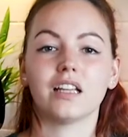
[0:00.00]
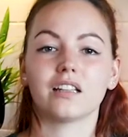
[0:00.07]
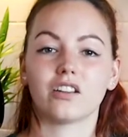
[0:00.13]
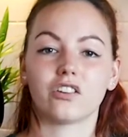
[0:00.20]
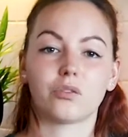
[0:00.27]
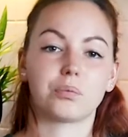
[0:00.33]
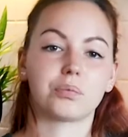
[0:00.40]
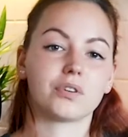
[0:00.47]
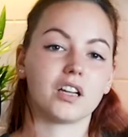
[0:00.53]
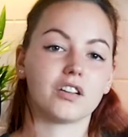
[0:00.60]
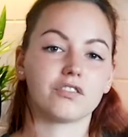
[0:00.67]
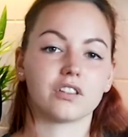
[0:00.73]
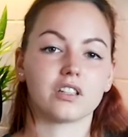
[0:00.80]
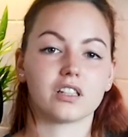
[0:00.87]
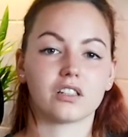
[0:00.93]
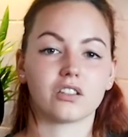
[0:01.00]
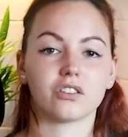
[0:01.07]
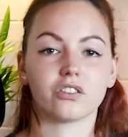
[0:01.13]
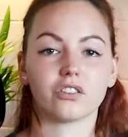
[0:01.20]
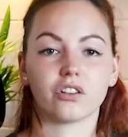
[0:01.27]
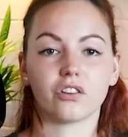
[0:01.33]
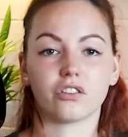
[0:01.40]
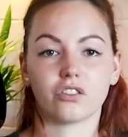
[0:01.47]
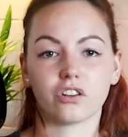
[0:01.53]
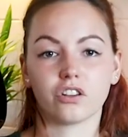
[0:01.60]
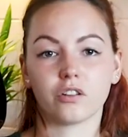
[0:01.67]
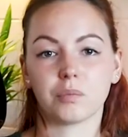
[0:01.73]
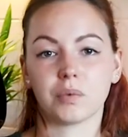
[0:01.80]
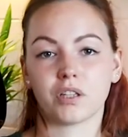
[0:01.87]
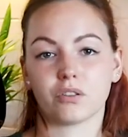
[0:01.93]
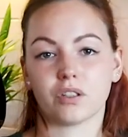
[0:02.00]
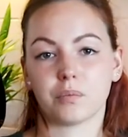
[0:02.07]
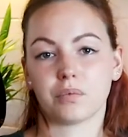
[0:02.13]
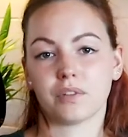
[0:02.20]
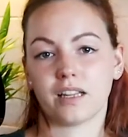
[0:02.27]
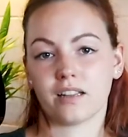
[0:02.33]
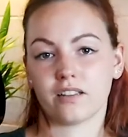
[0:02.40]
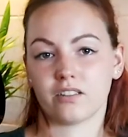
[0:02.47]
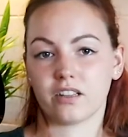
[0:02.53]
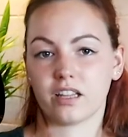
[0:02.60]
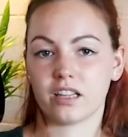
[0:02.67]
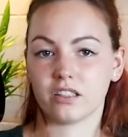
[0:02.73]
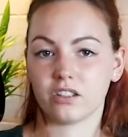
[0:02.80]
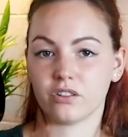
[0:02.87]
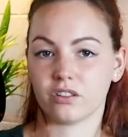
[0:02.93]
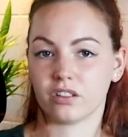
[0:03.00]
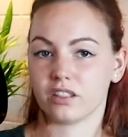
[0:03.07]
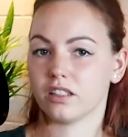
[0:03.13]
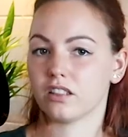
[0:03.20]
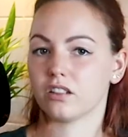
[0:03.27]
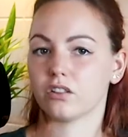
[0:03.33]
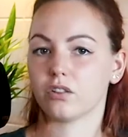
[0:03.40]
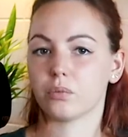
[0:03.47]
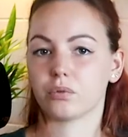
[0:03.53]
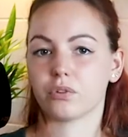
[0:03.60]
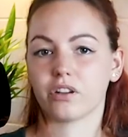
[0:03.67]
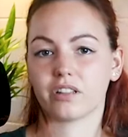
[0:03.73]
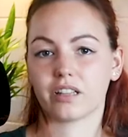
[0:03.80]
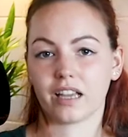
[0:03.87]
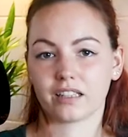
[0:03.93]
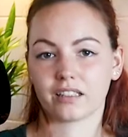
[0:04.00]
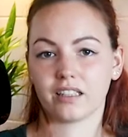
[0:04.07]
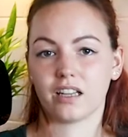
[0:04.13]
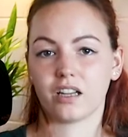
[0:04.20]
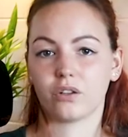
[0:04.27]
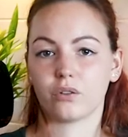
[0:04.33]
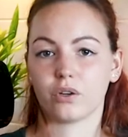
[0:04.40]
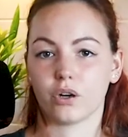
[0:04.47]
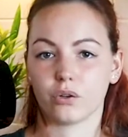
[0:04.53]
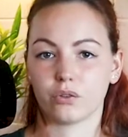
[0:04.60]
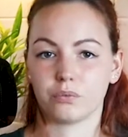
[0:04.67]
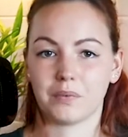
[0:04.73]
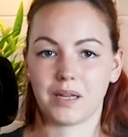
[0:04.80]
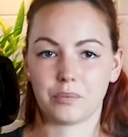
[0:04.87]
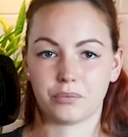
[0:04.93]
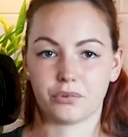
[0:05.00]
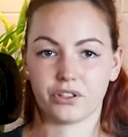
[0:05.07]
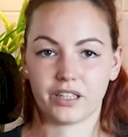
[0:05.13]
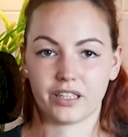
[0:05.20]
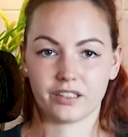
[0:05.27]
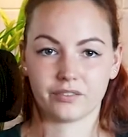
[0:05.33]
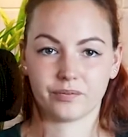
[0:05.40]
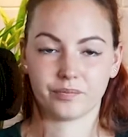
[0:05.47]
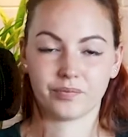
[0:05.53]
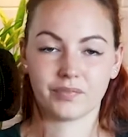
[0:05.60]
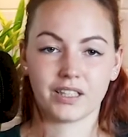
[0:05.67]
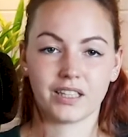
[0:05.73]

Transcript: This pre-filter should be replaced annually to protect the RO membrane.